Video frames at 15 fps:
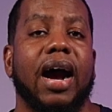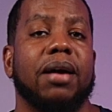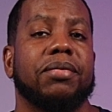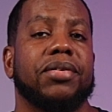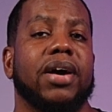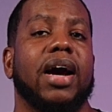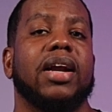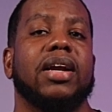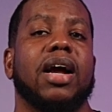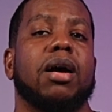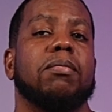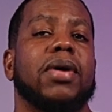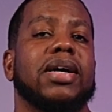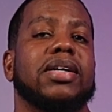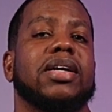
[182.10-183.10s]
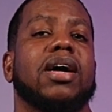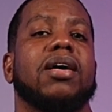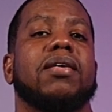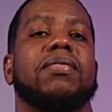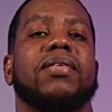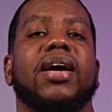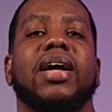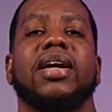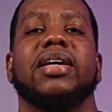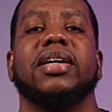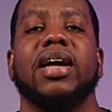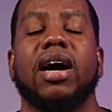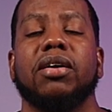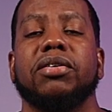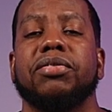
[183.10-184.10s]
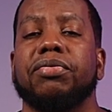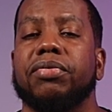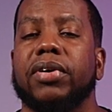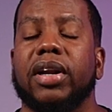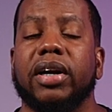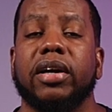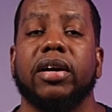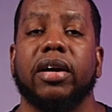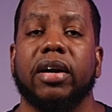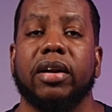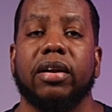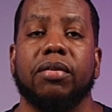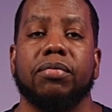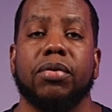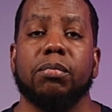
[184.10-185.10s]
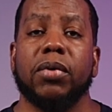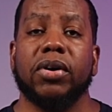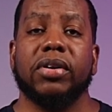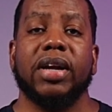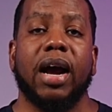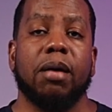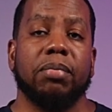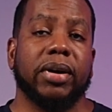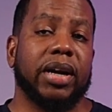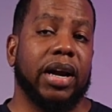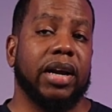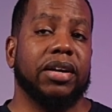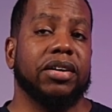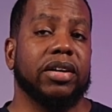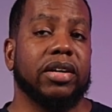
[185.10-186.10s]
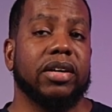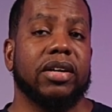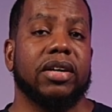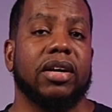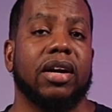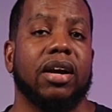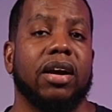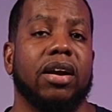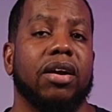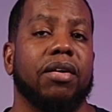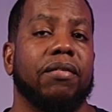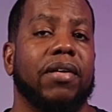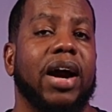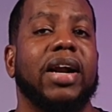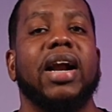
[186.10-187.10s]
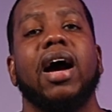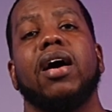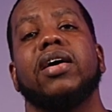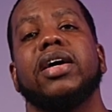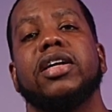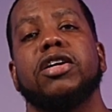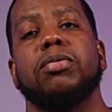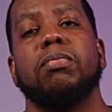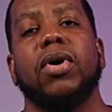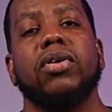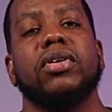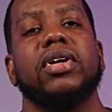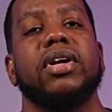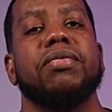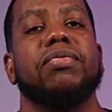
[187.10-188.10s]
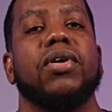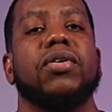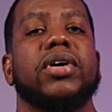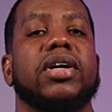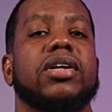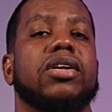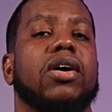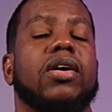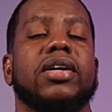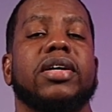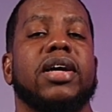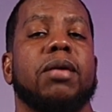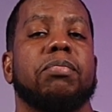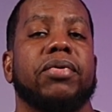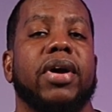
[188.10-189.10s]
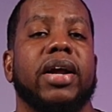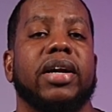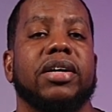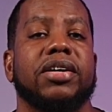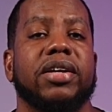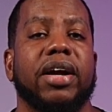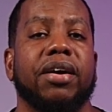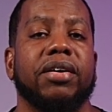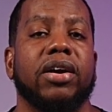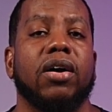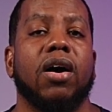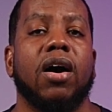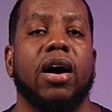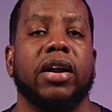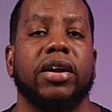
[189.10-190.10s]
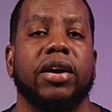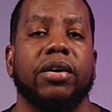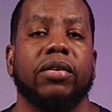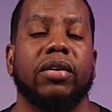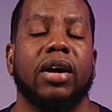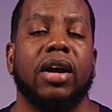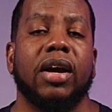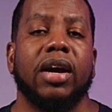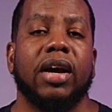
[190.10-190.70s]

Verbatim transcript: I've tried it out myself and it sounds really good for most applications. Right now, it's mostly focused on separating stereo audio